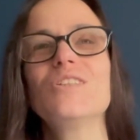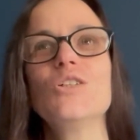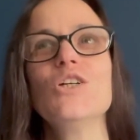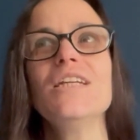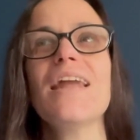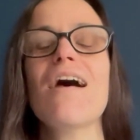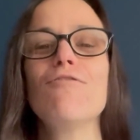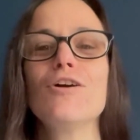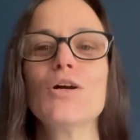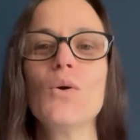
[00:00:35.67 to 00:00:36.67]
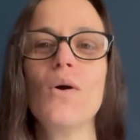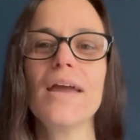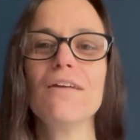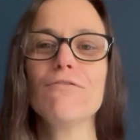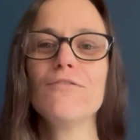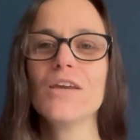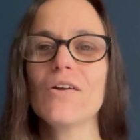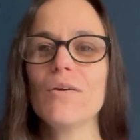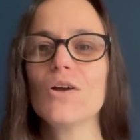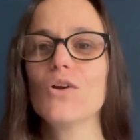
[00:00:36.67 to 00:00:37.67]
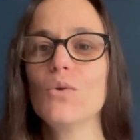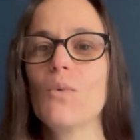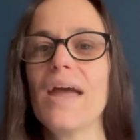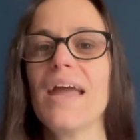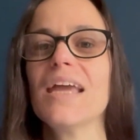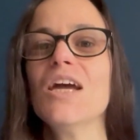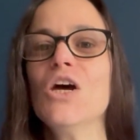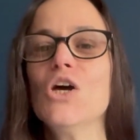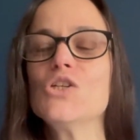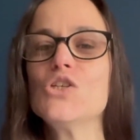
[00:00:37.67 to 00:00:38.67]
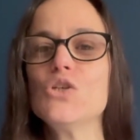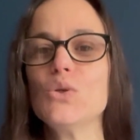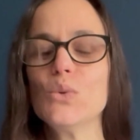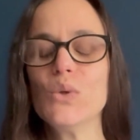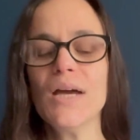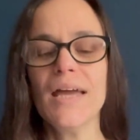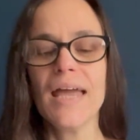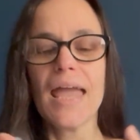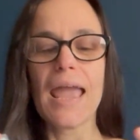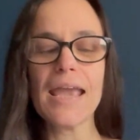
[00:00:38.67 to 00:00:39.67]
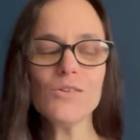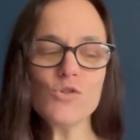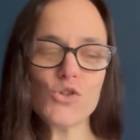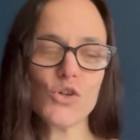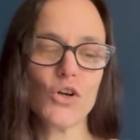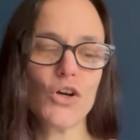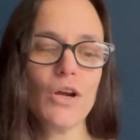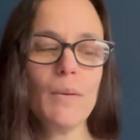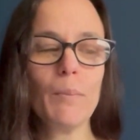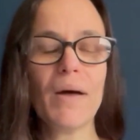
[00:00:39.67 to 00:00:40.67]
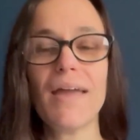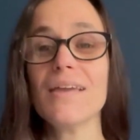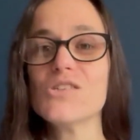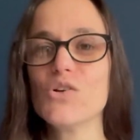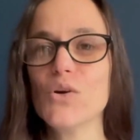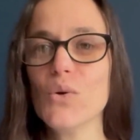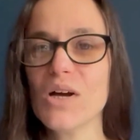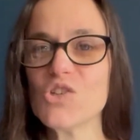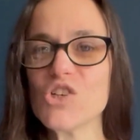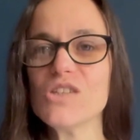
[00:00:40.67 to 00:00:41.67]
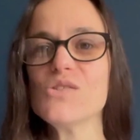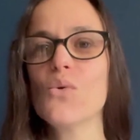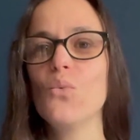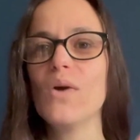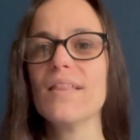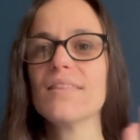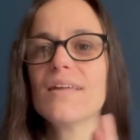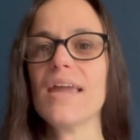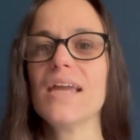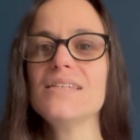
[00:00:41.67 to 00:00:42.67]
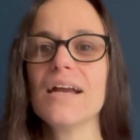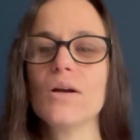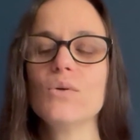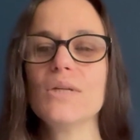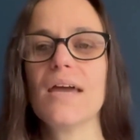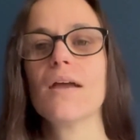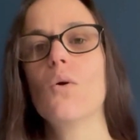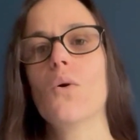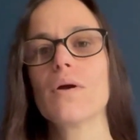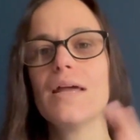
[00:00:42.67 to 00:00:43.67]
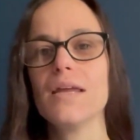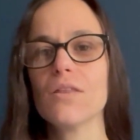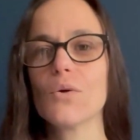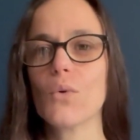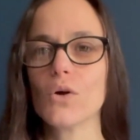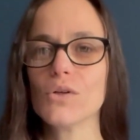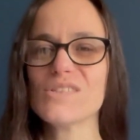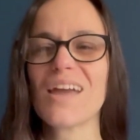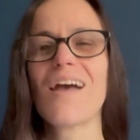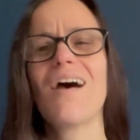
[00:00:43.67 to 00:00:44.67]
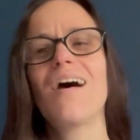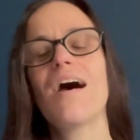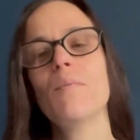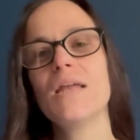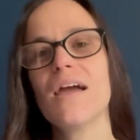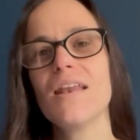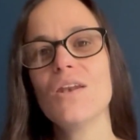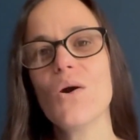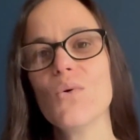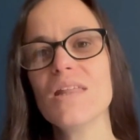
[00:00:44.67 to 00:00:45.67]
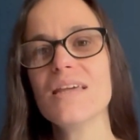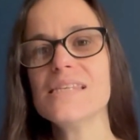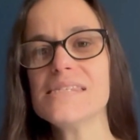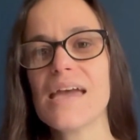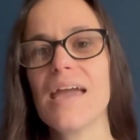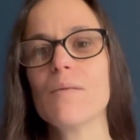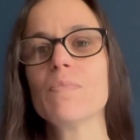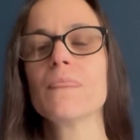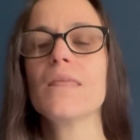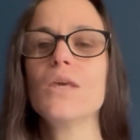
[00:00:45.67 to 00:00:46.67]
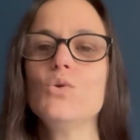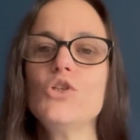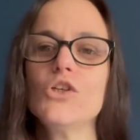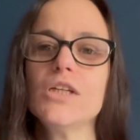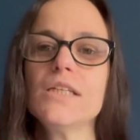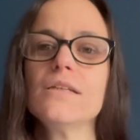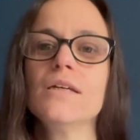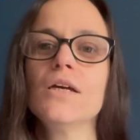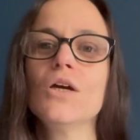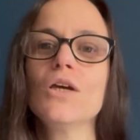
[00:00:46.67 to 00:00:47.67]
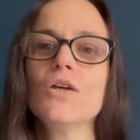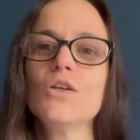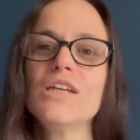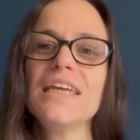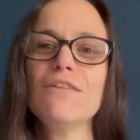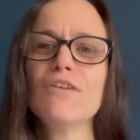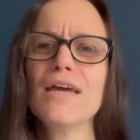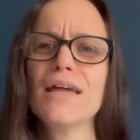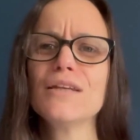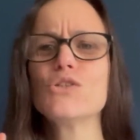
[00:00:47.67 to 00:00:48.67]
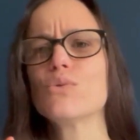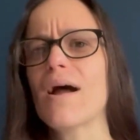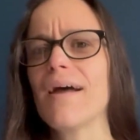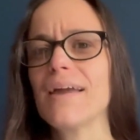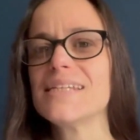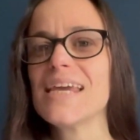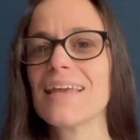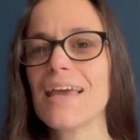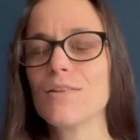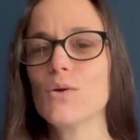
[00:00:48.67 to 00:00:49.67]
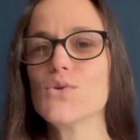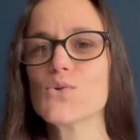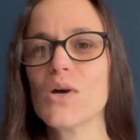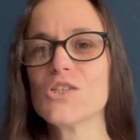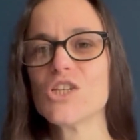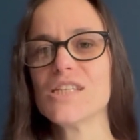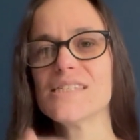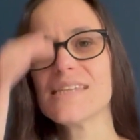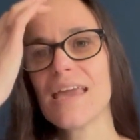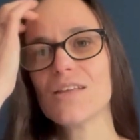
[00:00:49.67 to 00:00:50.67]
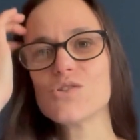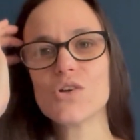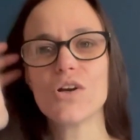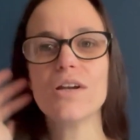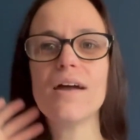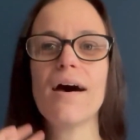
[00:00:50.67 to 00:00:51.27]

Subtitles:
couldn't ever quite figure out a good way to answer my yes or no questions with a tarot deck or any other oracle deck. I mean, I know that they say that you shouldn't even try to get those questions answered,